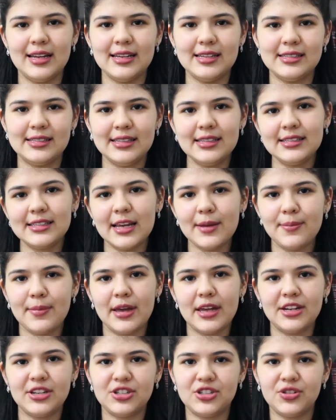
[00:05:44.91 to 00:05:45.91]
Since I
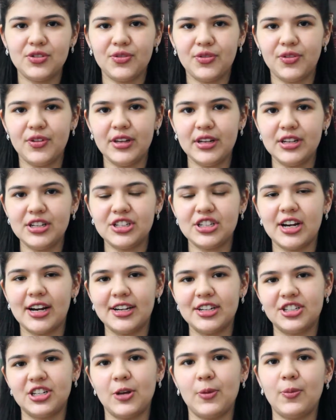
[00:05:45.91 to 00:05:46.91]
managed to finish
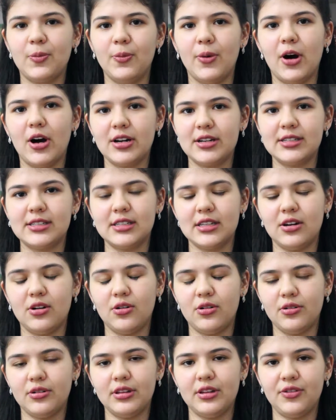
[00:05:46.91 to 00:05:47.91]
Heart-Shaped Box
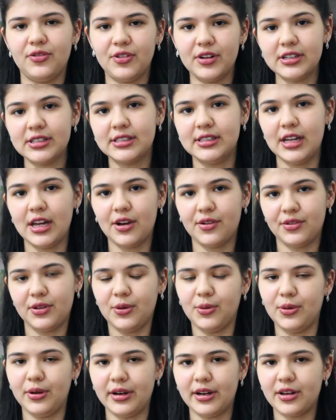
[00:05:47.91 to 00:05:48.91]
on the first day of the
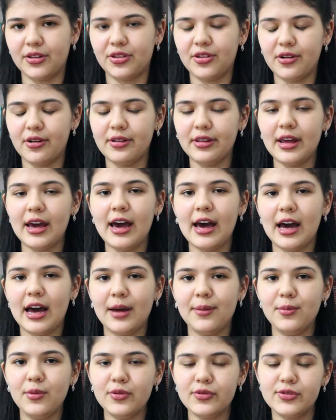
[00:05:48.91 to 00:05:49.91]
readathon,
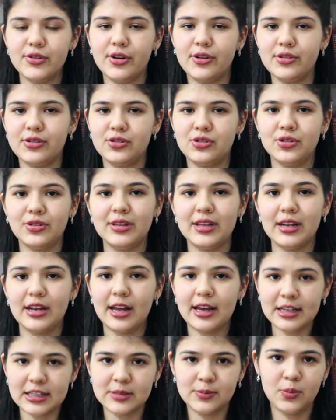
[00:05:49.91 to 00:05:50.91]
I moved on to the
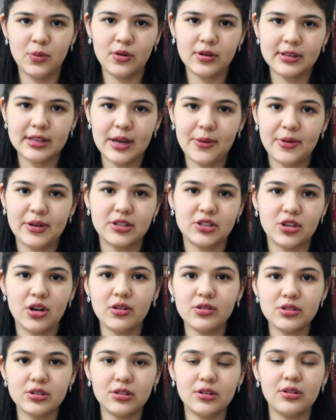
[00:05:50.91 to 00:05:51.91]
next book that was
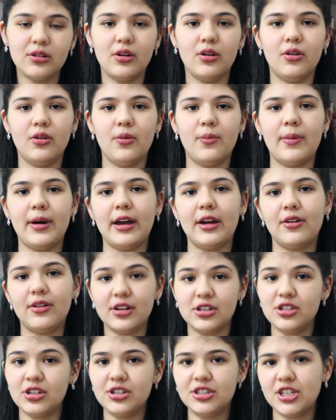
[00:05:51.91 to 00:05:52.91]
also on my
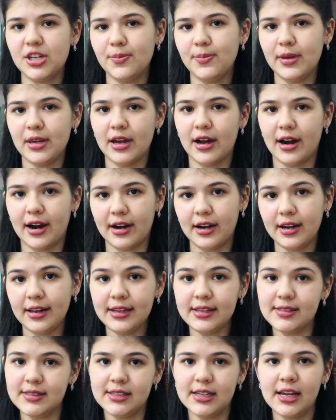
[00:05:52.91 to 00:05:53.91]
Crusher TBR
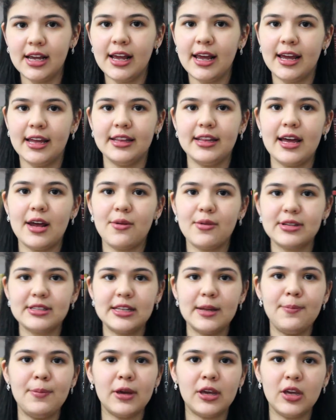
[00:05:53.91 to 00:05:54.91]
list, and that was
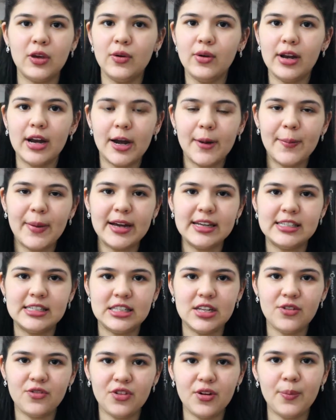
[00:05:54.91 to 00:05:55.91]
The Peculiar by
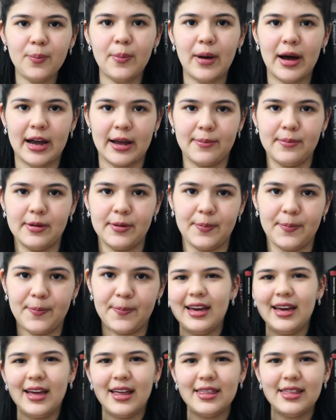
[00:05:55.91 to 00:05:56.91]
Stephen Bachman.
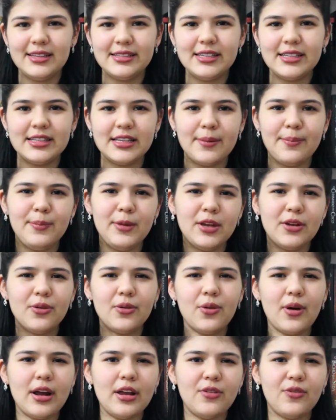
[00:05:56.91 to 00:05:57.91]
This is a
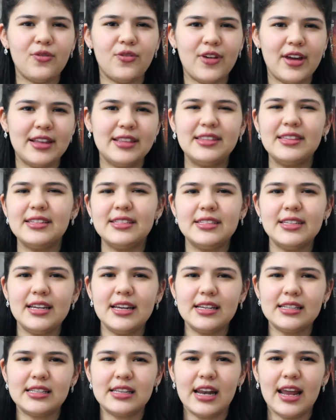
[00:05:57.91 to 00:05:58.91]
middle grade
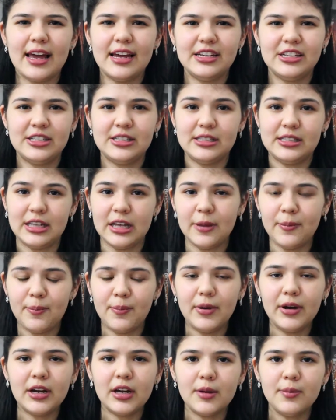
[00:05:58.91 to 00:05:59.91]
fantasy /
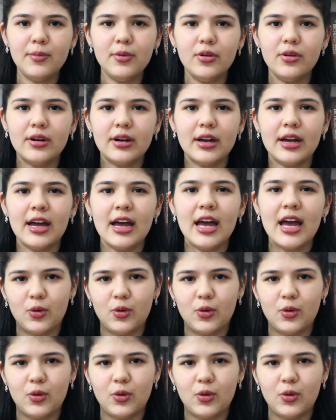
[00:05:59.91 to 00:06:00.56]
steampunk book.